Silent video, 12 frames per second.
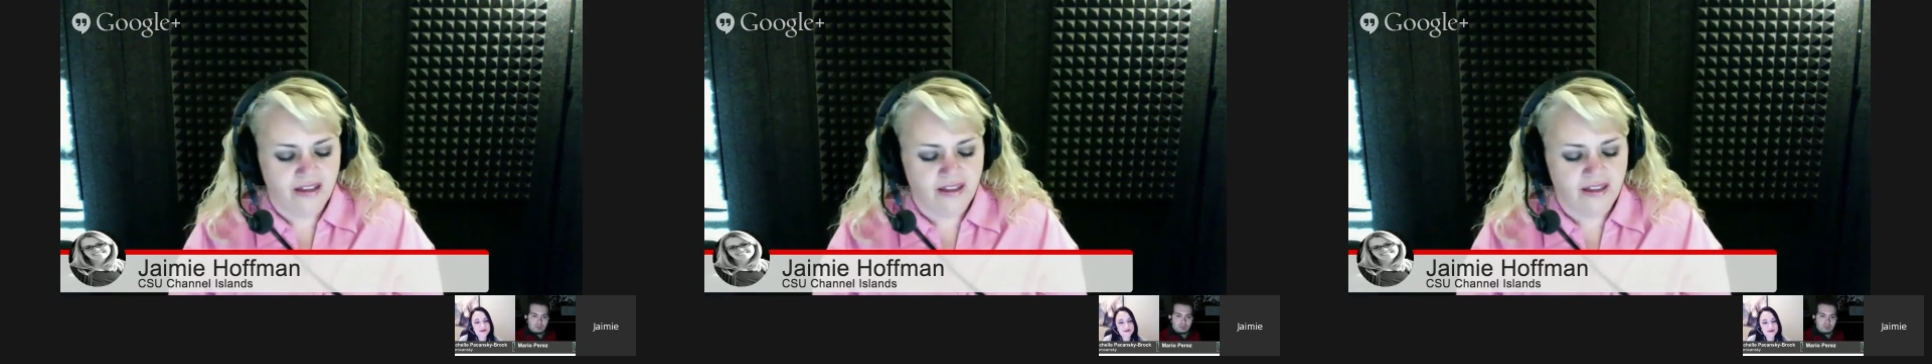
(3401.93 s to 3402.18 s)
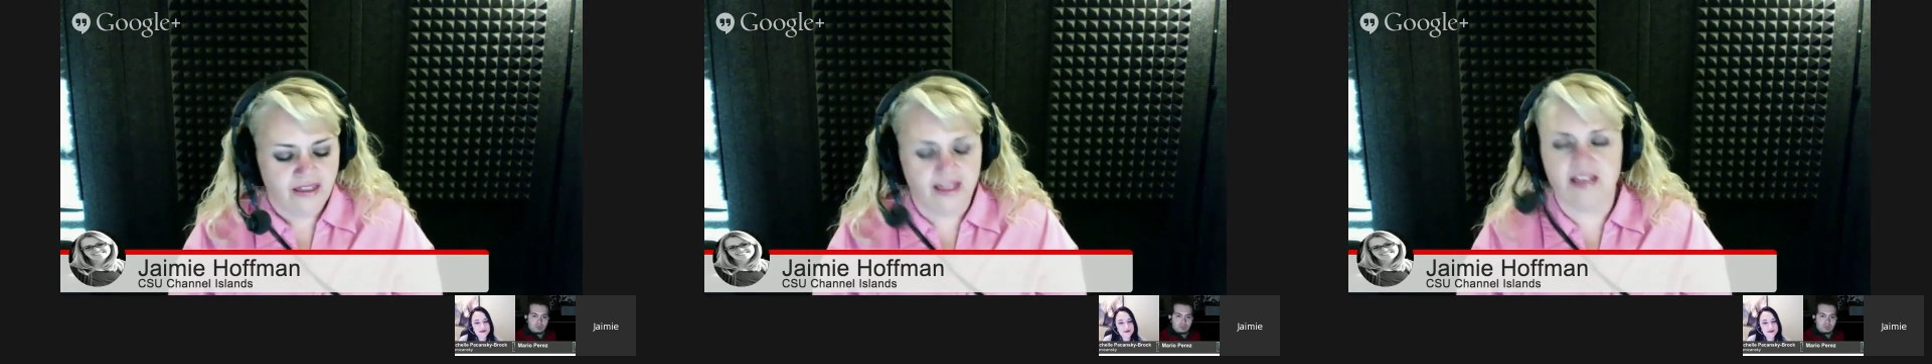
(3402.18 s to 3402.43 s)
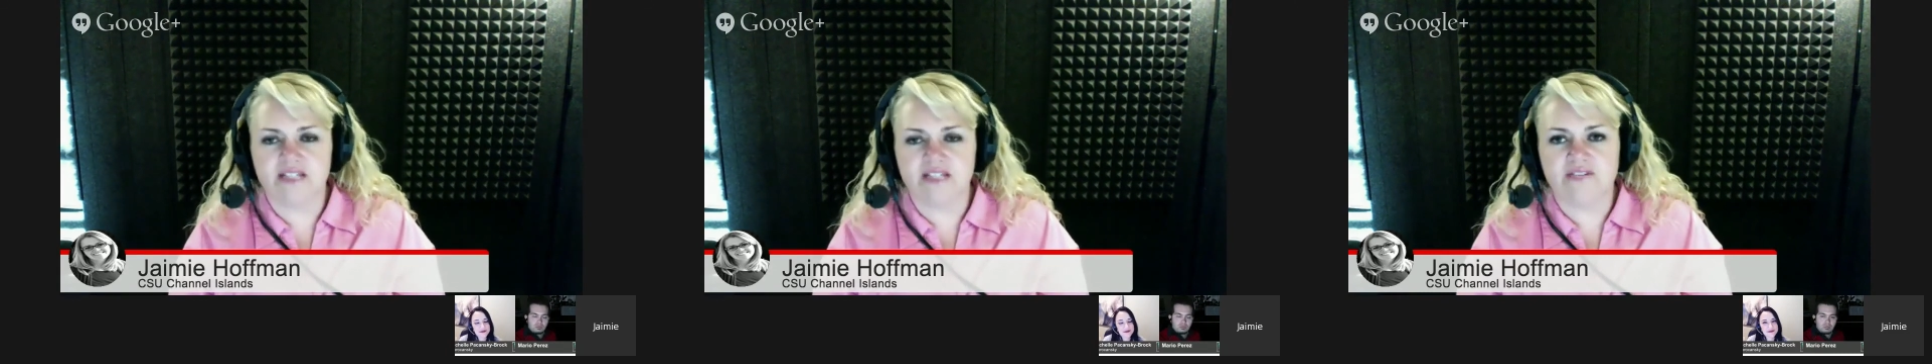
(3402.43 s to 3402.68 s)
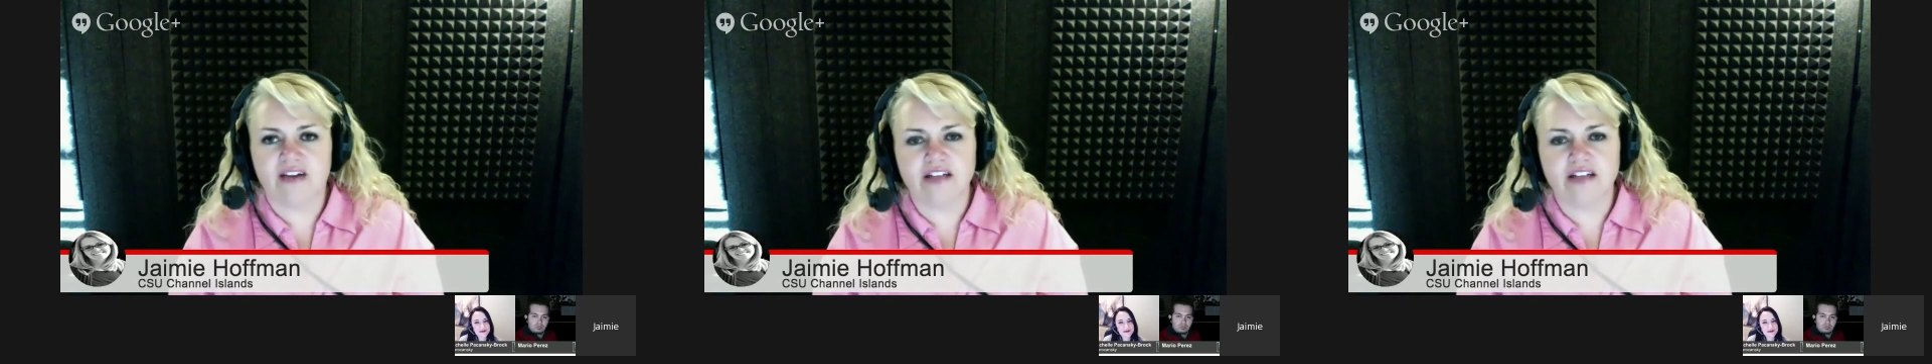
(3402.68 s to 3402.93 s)
think it's
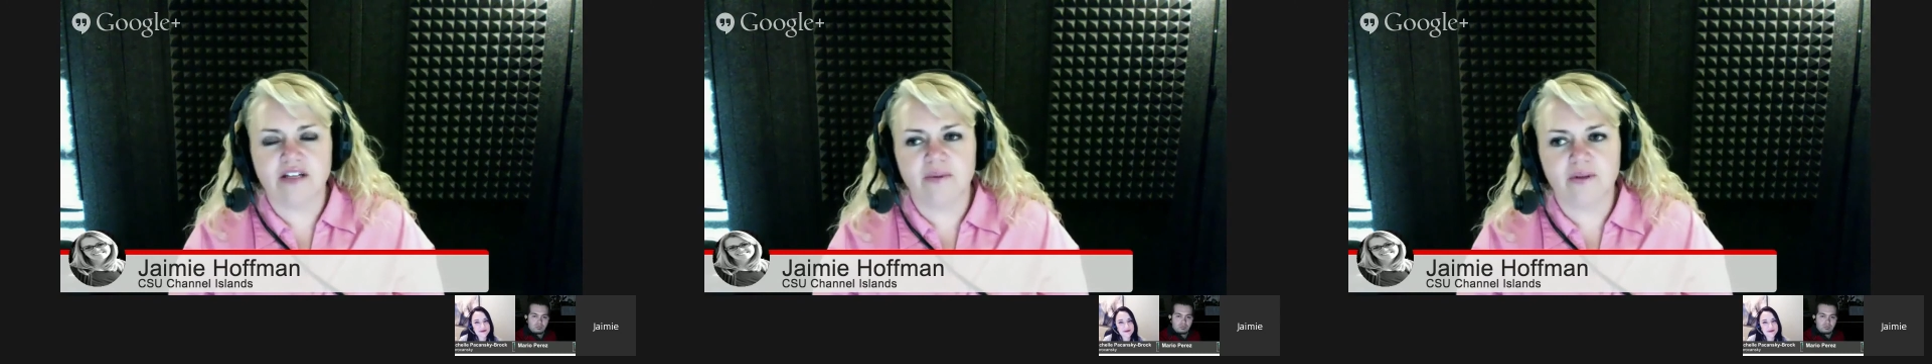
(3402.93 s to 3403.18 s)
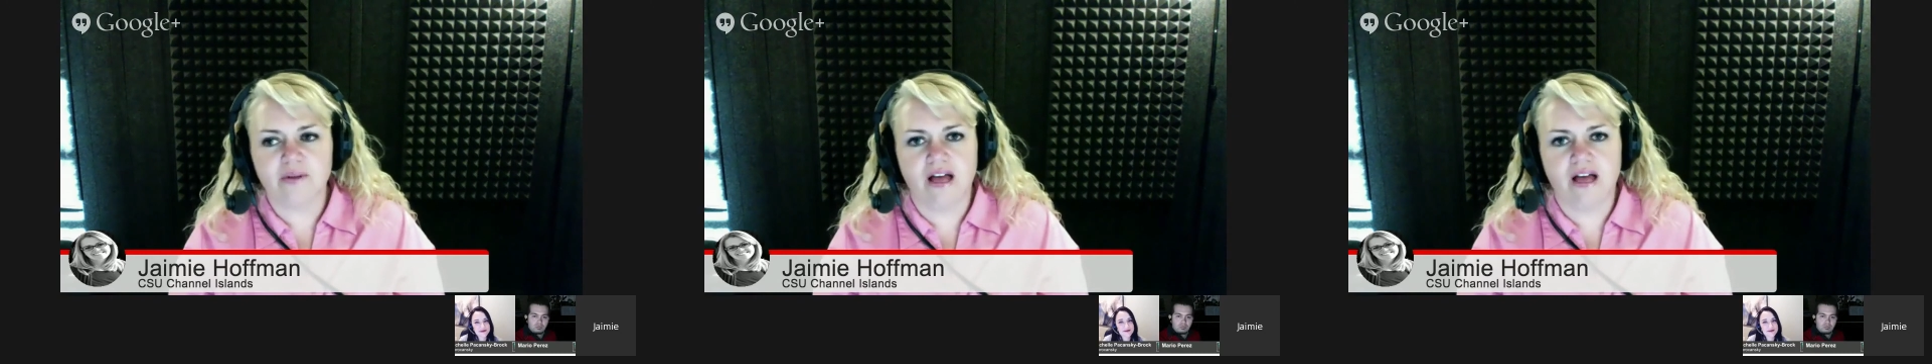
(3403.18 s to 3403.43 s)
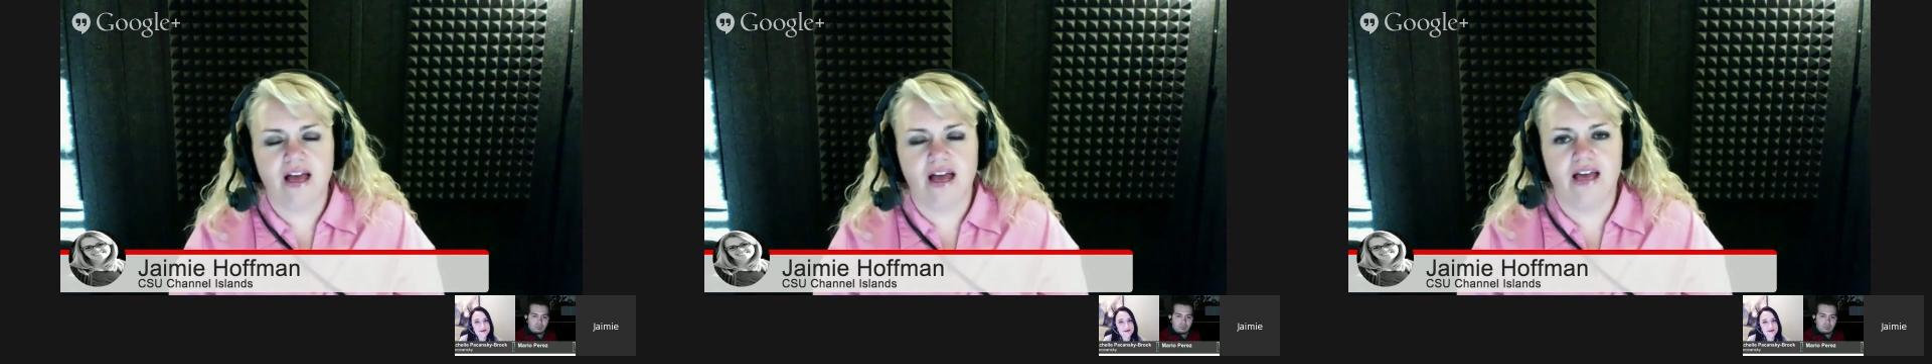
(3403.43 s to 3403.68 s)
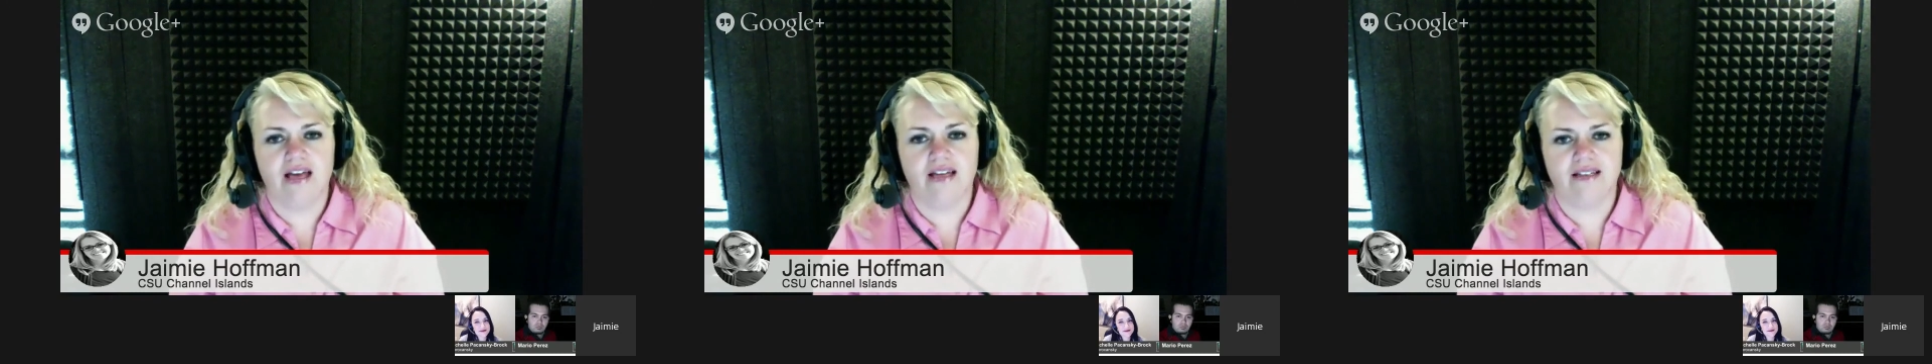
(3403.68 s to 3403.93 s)
valuable,
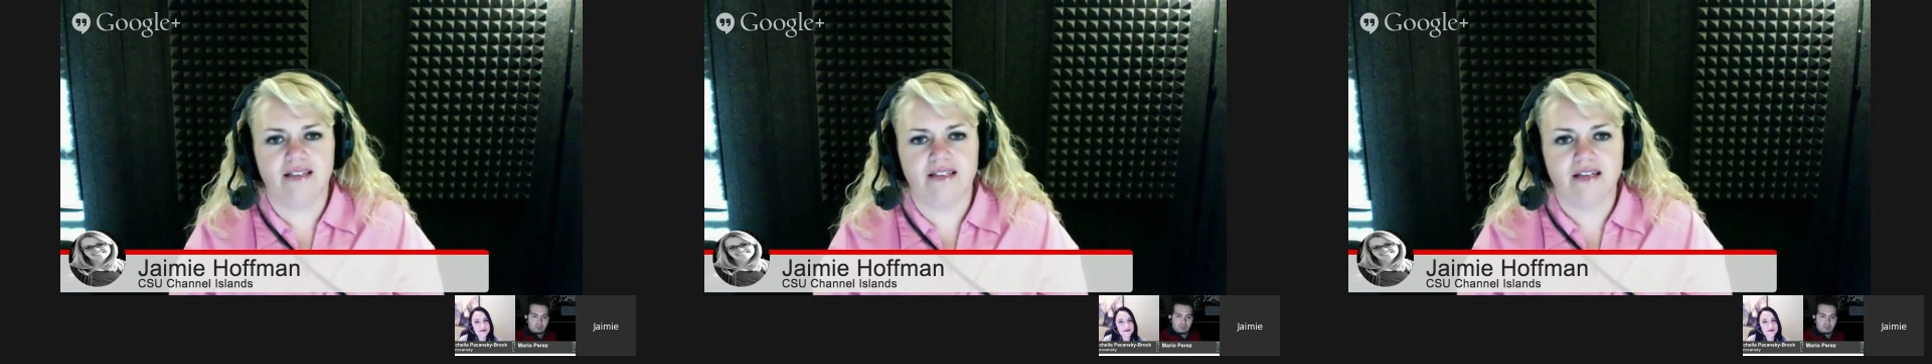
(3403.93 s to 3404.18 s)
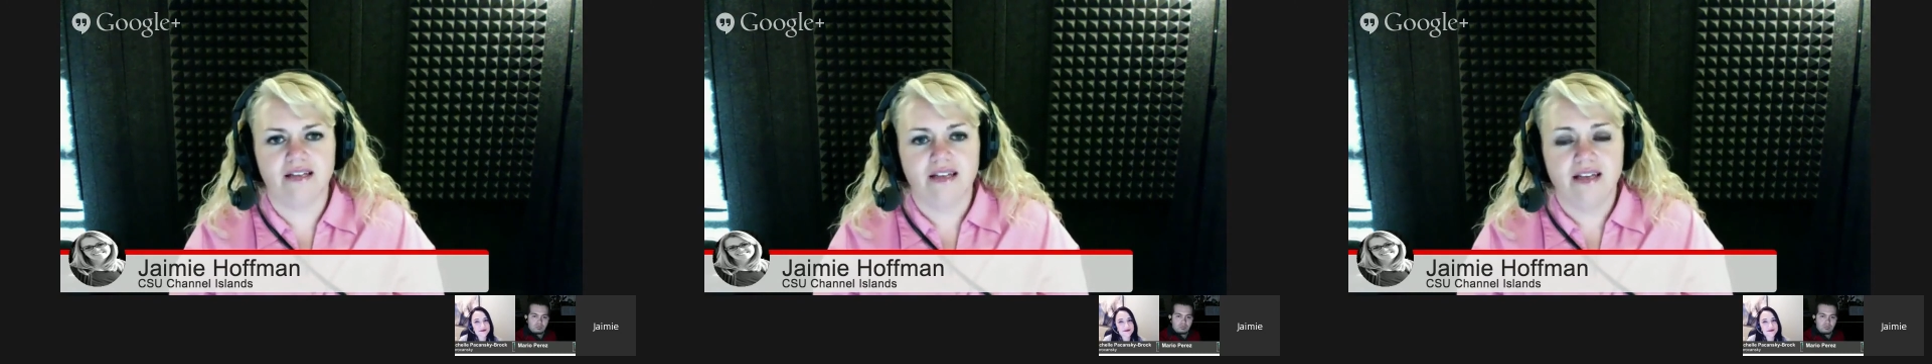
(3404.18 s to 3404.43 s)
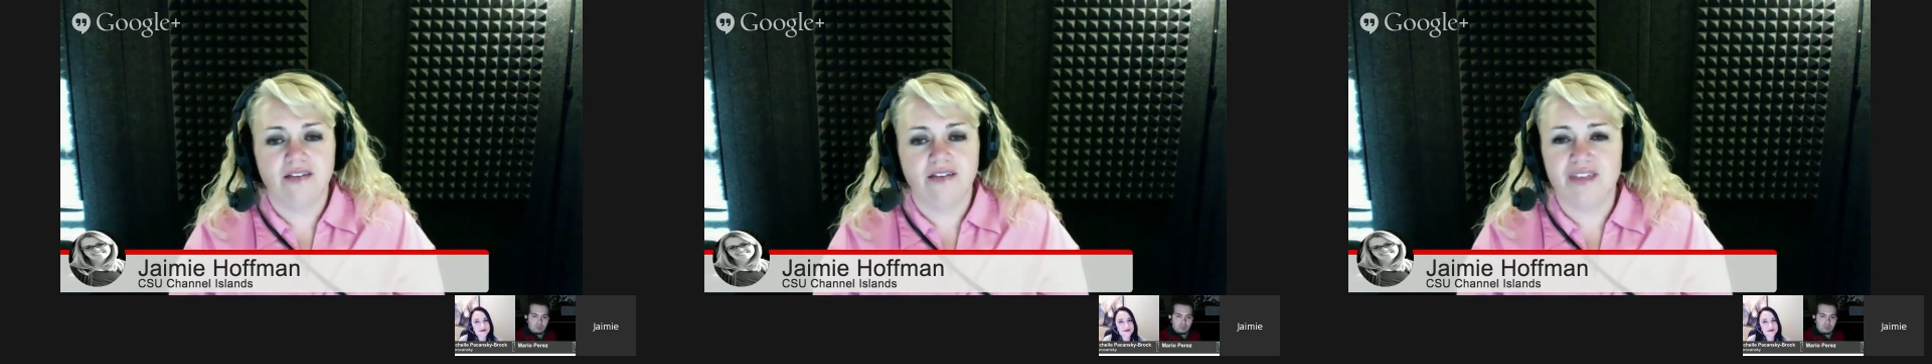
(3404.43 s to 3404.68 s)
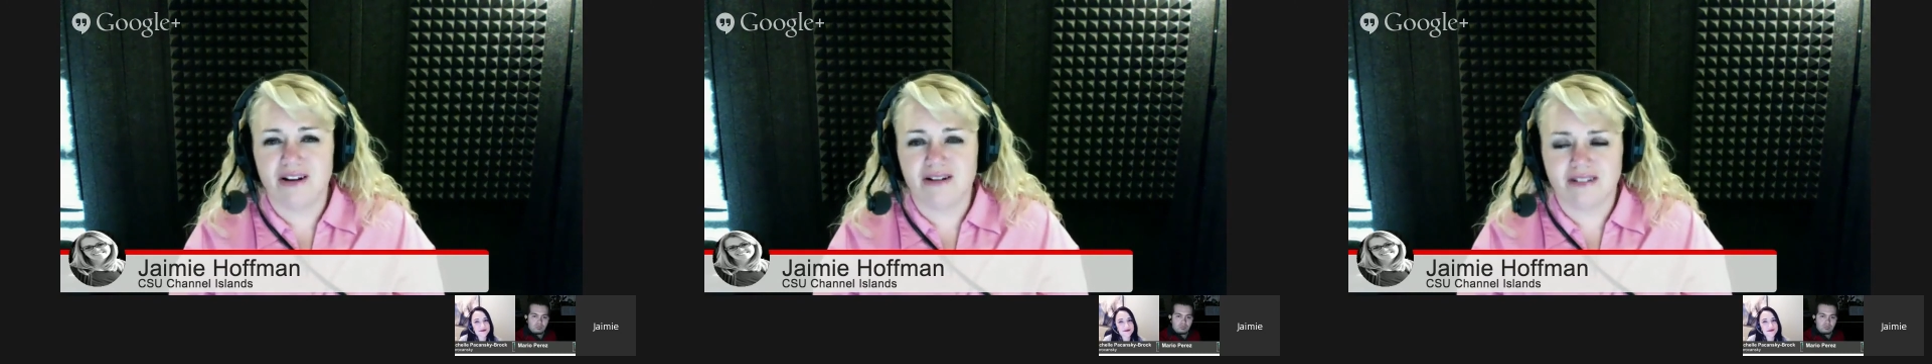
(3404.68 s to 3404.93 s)
and if
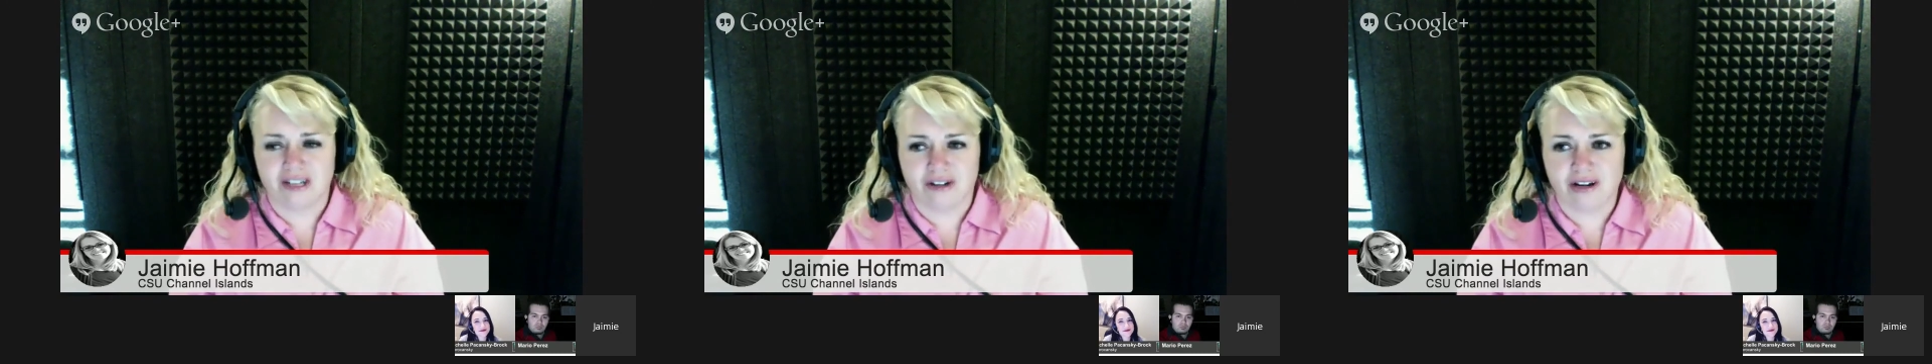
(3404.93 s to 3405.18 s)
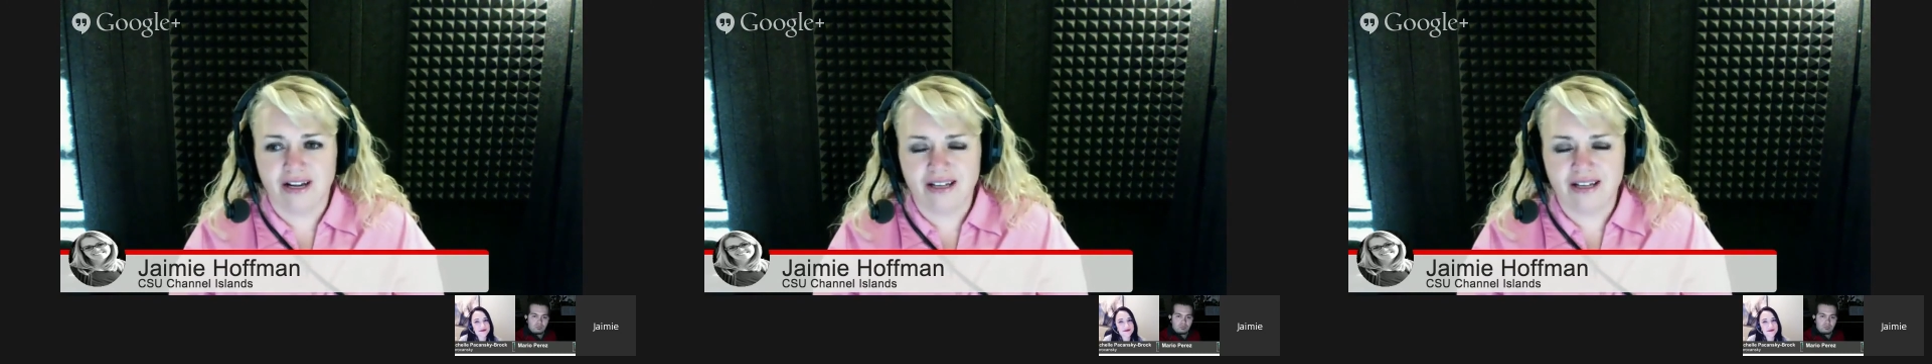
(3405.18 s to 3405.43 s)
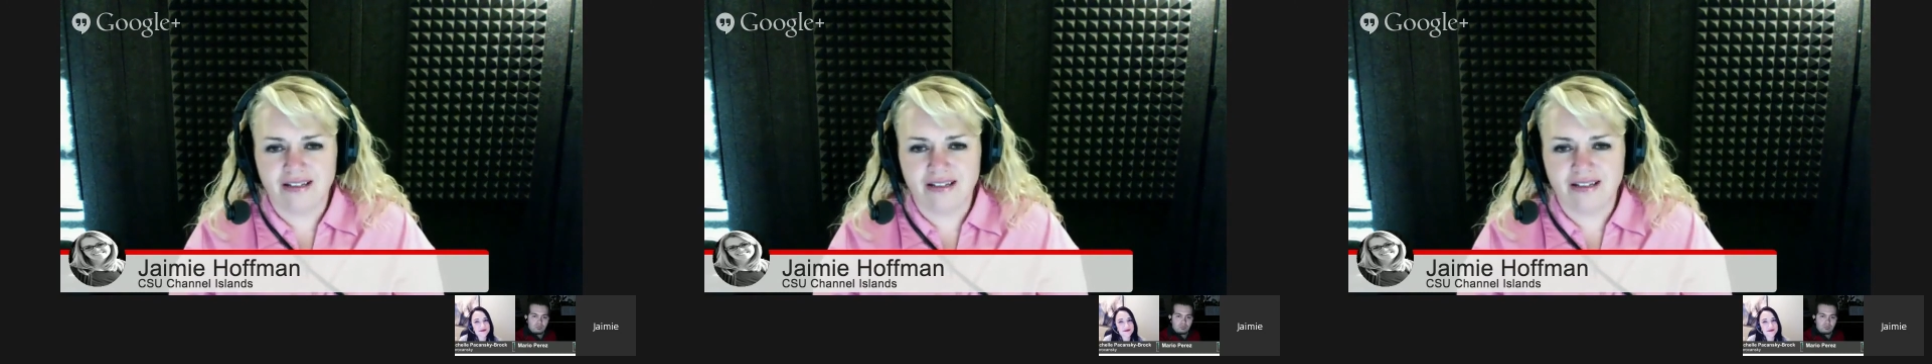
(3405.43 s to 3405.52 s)
they aren't learning,